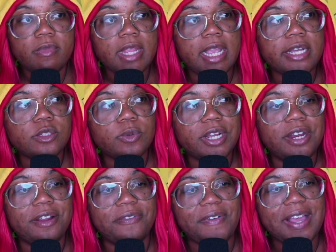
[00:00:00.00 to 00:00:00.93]
I guess we're going
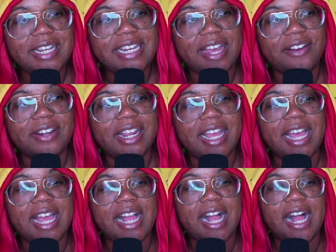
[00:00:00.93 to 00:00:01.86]
to find out.
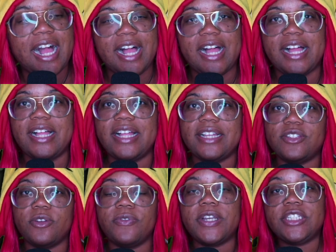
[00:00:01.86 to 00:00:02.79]

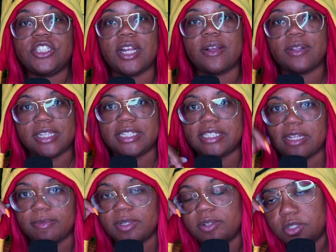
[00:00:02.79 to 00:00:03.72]
Don't forget to check out the links
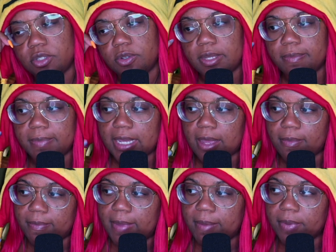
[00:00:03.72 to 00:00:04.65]
down below so you can become
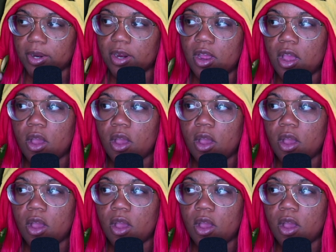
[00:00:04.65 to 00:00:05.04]
a member